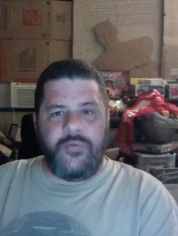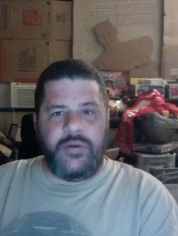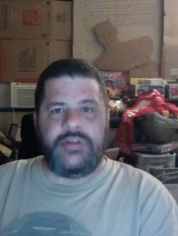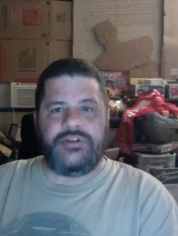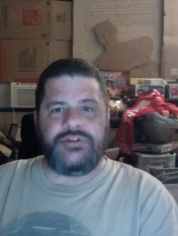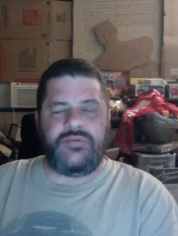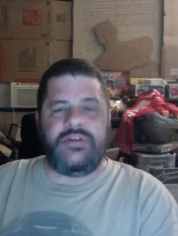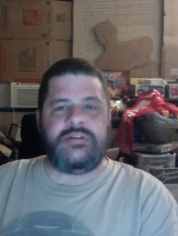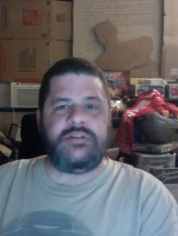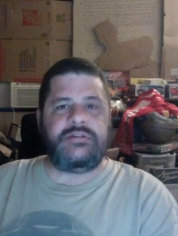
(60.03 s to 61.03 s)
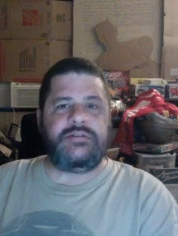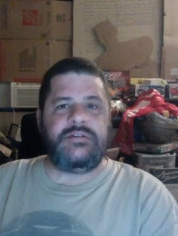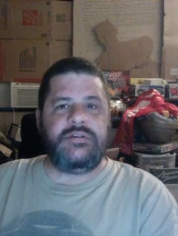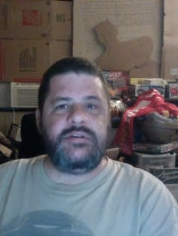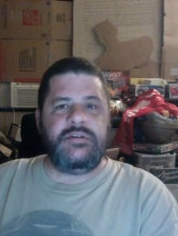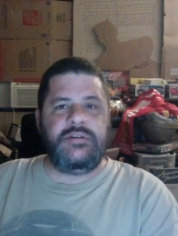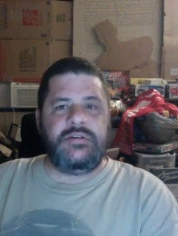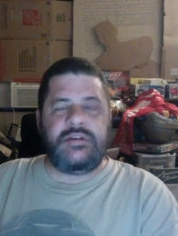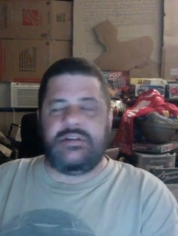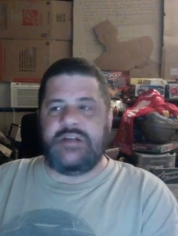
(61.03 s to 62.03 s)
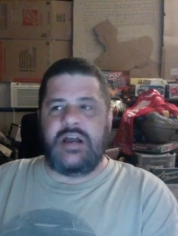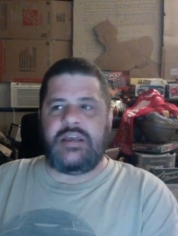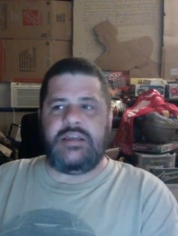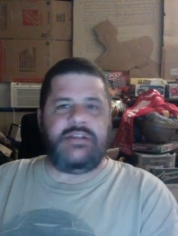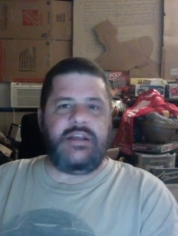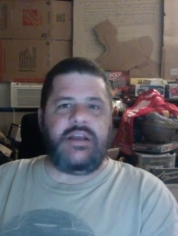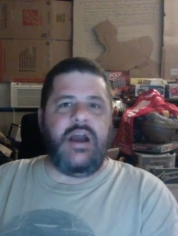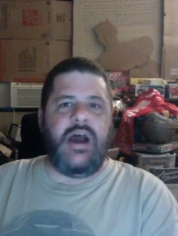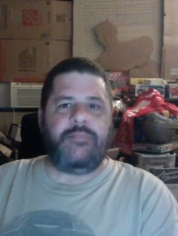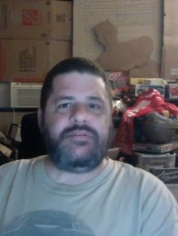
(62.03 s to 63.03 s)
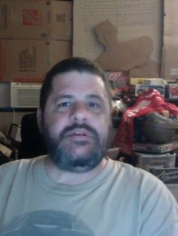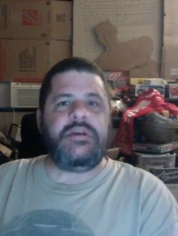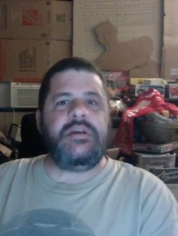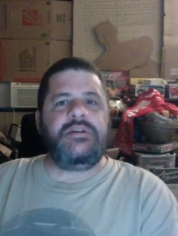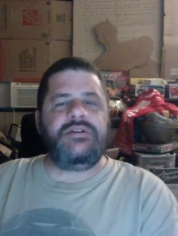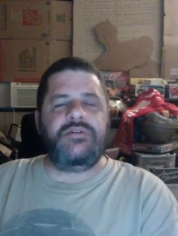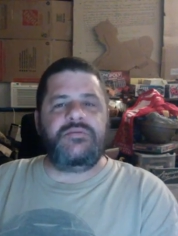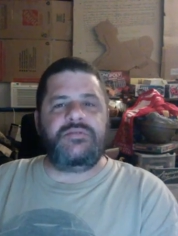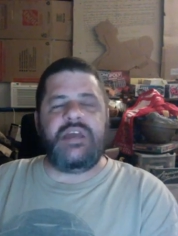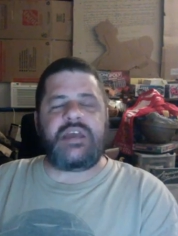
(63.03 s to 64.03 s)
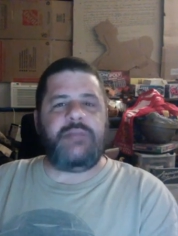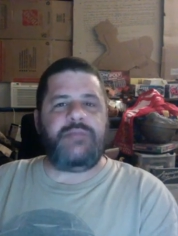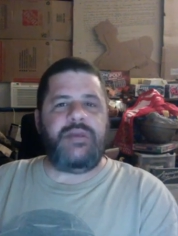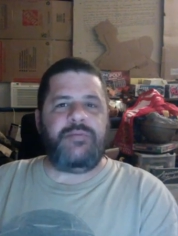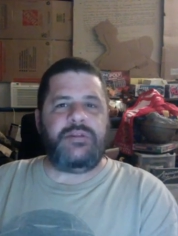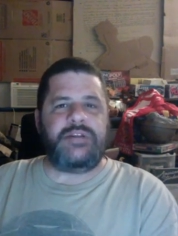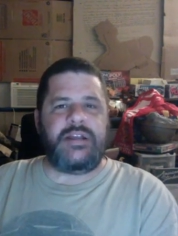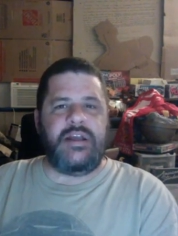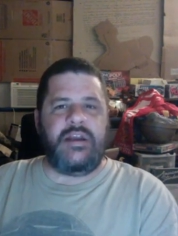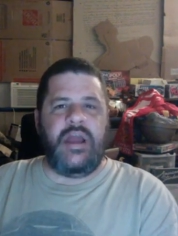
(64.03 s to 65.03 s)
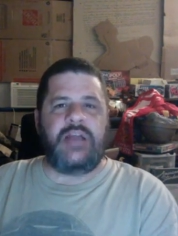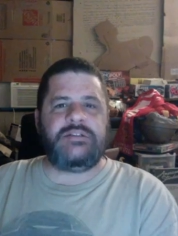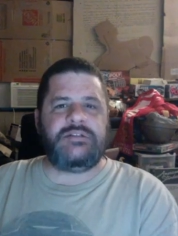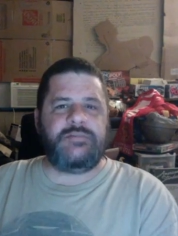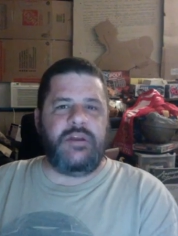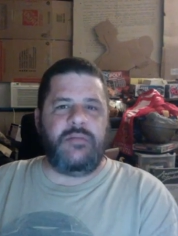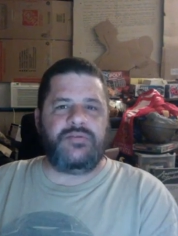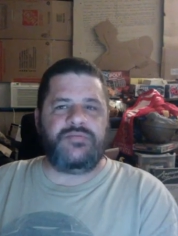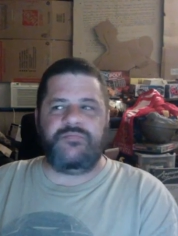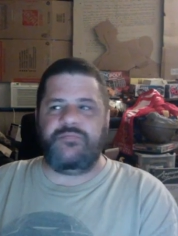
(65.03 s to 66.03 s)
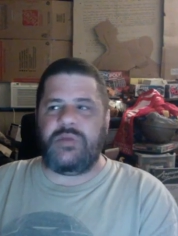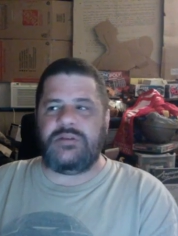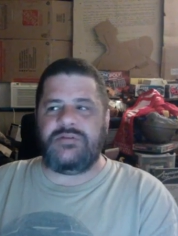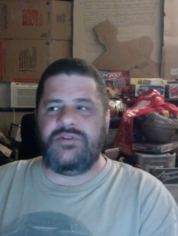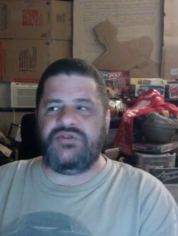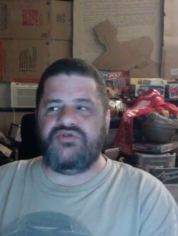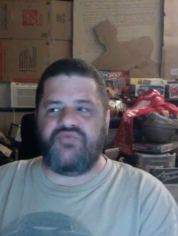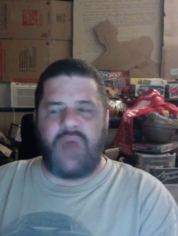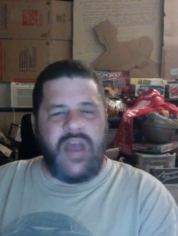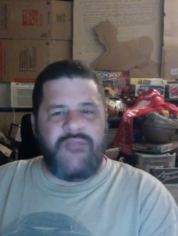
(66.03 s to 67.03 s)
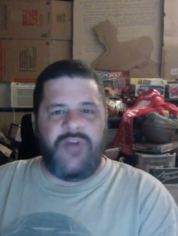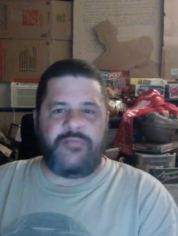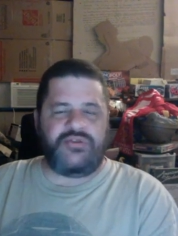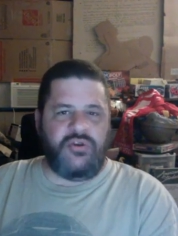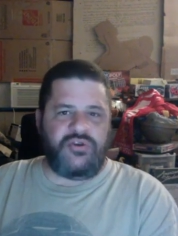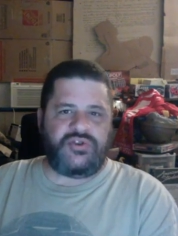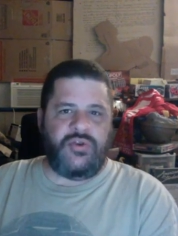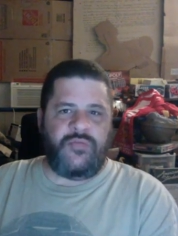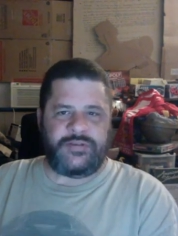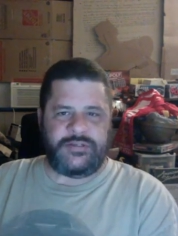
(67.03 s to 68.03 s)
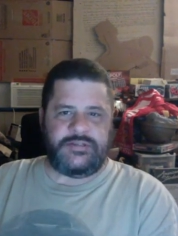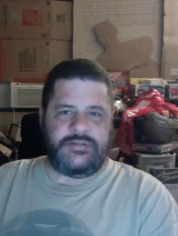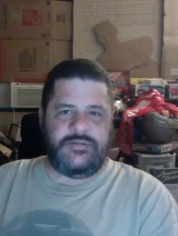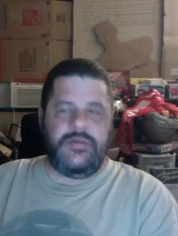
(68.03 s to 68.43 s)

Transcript: religious reasons. Kentucky sent cops to ticket people and take down license plate numbers because of a drive up church service.